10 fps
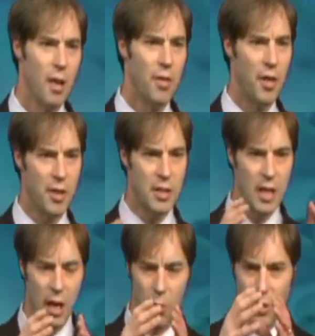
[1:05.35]
that the
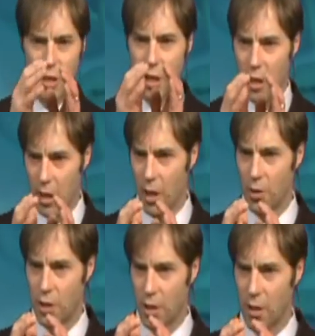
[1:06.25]
cell was an
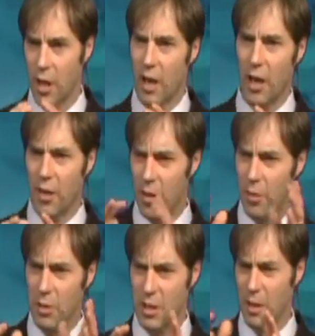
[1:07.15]
enclosure and that there
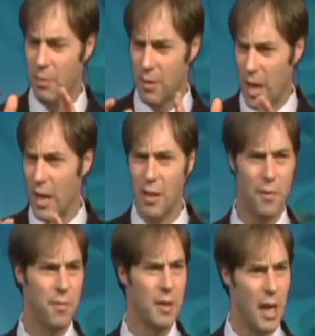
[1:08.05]
was some kind
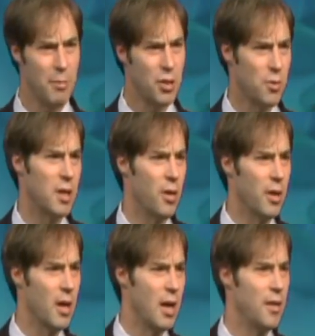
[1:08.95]
of chemistry
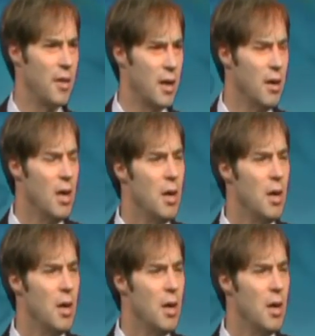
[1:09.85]
going on in there,